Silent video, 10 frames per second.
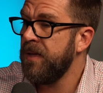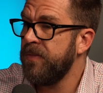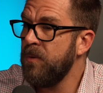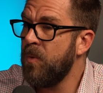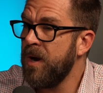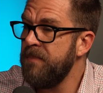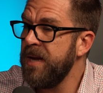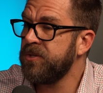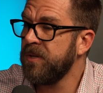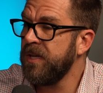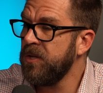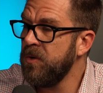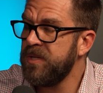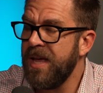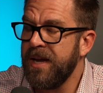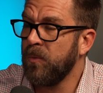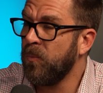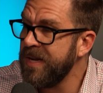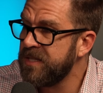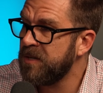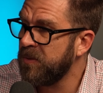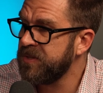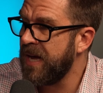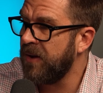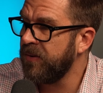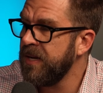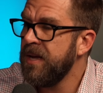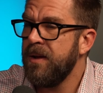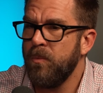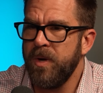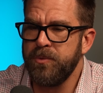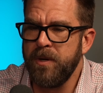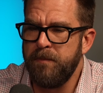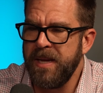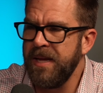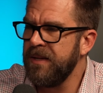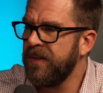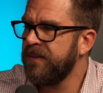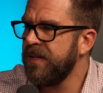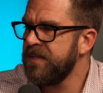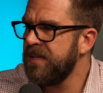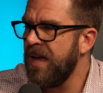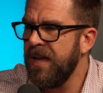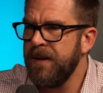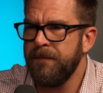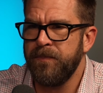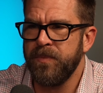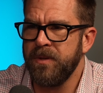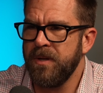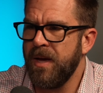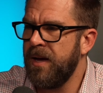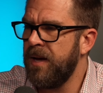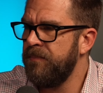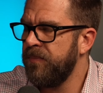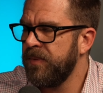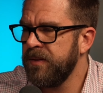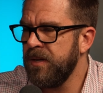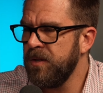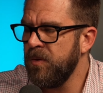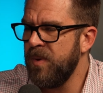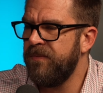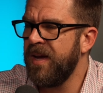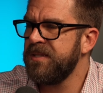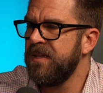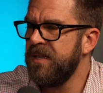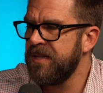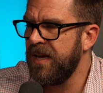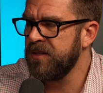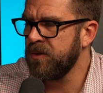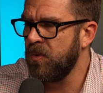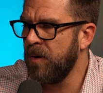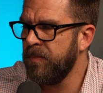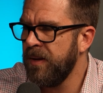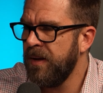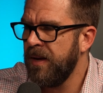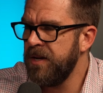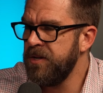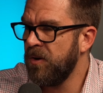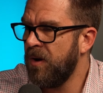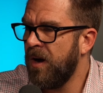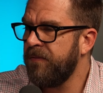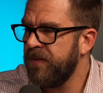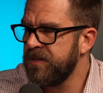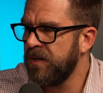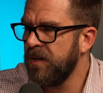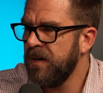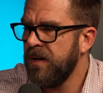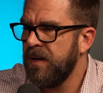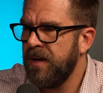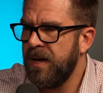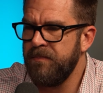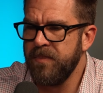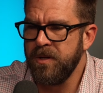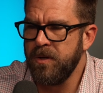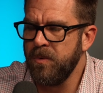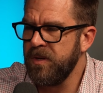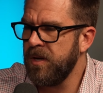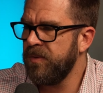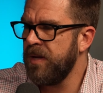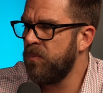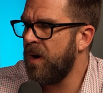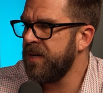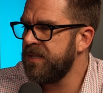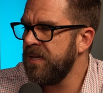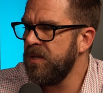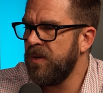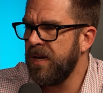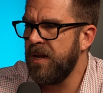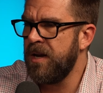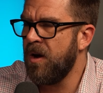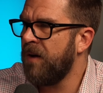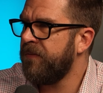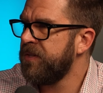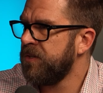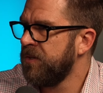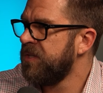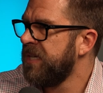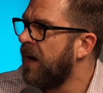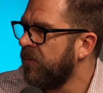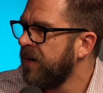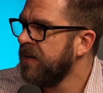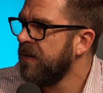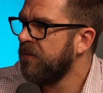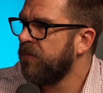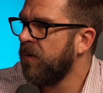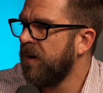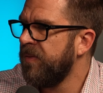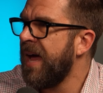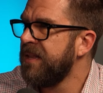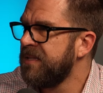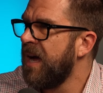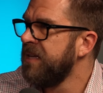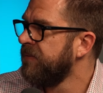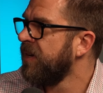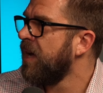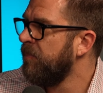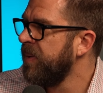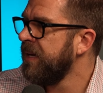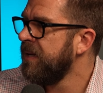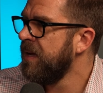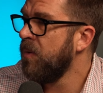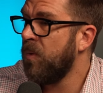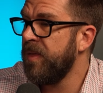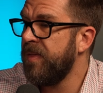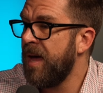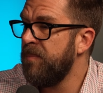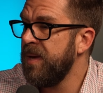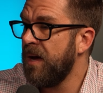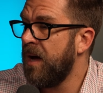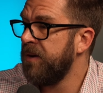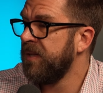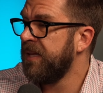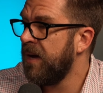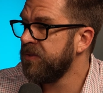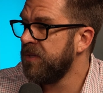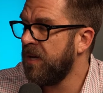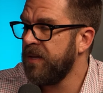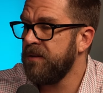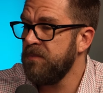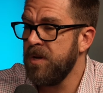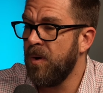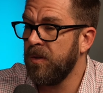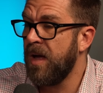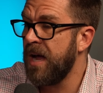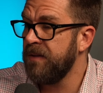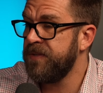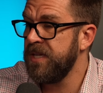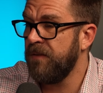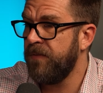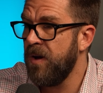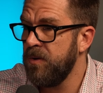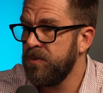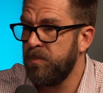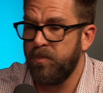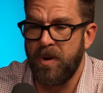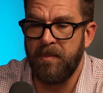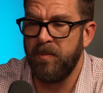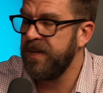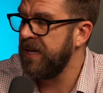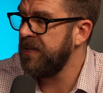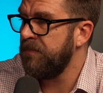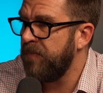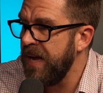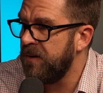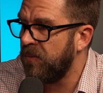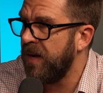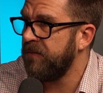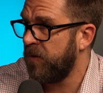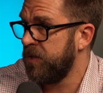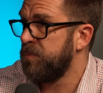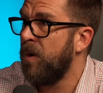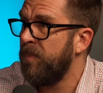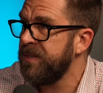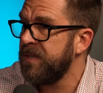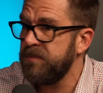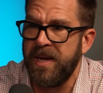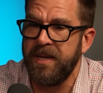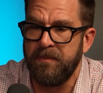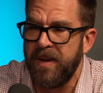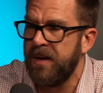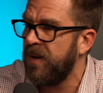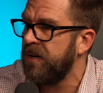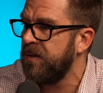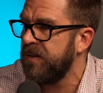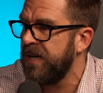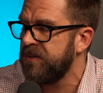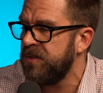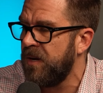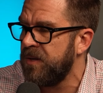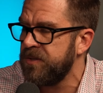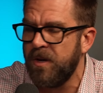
They want to make sure that you take a reasonable salary, which would be like, let's say, you invest in this S corp and you're an officer. They'd want to see you get an officer's salary for that size of a company, whether that be $100,000. Like, a lot of CFOs probably can get paid around, for a small business, get paid around $100,000.